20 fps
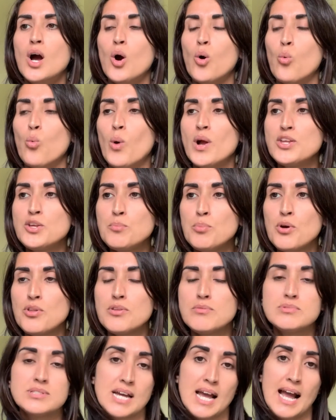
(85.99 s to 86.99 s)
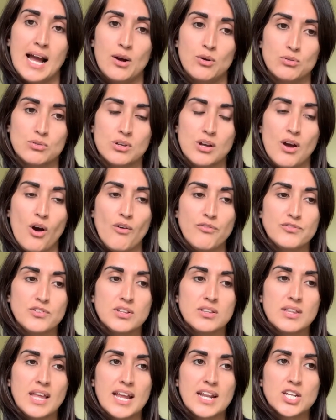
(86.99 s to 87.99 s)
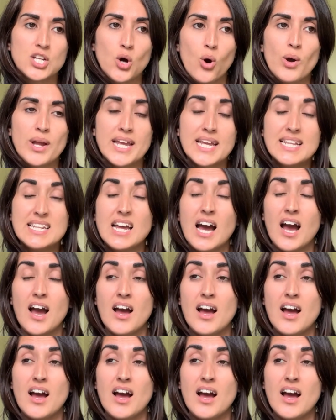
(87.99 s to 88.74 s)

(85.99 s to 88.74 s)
When you put them down, often they're not in